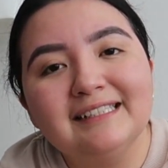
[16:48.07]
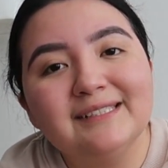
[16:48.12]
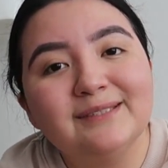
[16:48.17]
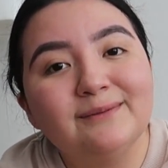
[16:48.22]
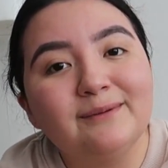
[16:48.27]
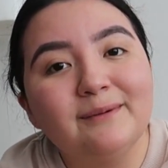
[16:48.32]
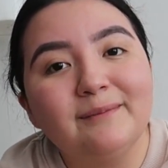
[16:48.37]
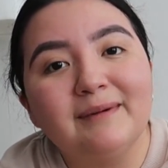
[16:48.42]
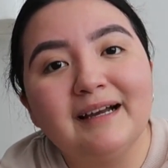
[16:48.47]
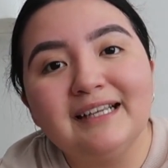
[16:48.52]
As a
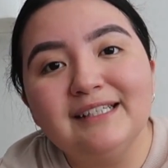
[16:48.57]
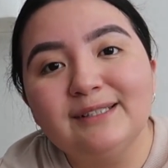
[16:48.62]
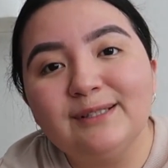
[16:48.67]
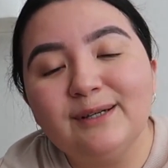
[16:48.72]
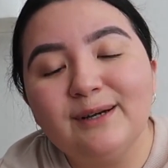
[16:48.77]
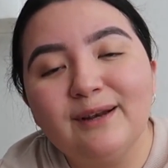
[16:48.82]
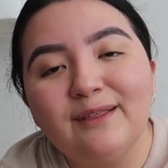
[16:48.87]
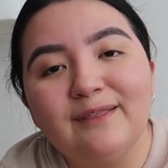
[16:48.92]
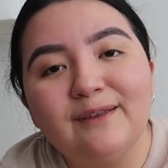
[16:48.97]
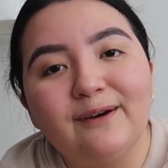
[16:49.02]

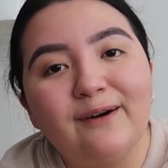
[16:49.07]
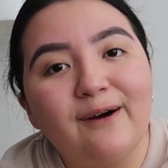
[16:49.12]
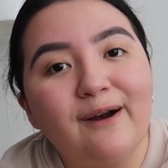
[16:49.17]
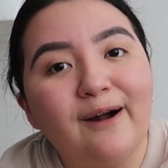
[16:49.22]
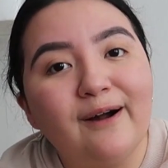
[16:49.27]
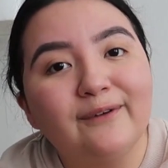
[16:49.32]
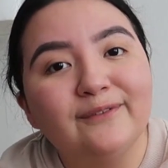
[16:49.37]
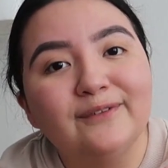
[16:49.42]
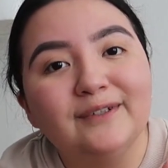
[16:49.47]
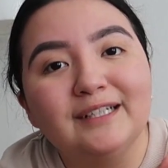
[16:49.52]
reminder, they're
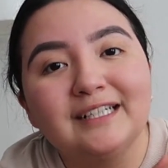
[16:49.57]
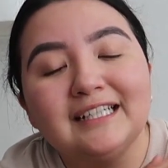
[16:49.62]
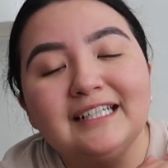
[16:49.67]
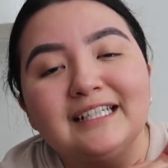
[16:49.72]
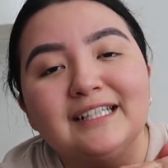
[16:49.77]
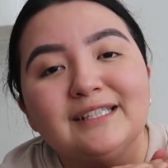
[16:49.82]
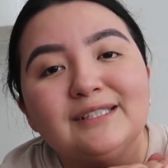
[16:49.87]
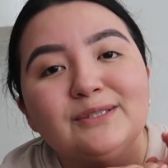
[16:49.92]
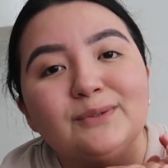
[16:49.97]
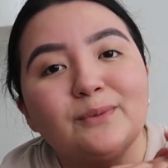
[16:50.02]

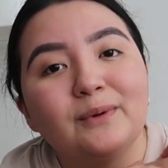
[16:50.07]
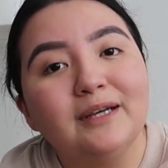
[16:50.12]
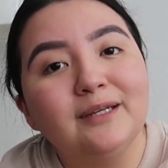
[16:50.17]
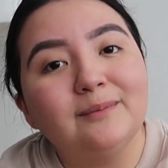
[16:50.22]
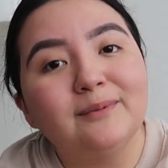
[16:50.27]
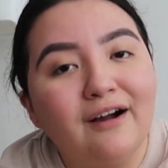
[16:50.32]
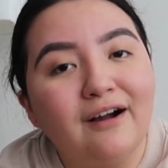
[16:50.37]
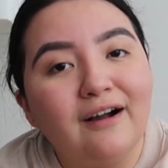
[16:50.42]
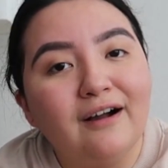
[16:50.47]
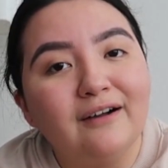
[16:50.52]
offering 20%
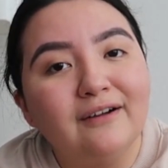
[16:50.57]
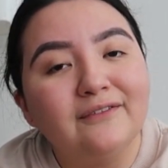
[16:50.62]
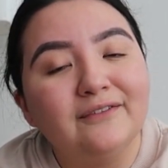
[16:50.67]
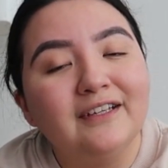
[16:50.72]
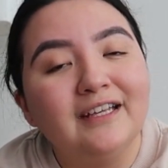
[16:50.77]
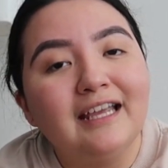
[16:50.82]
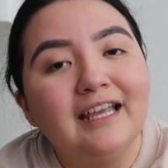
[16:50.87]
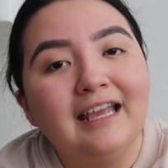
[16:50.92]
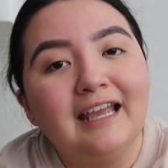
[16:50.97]
off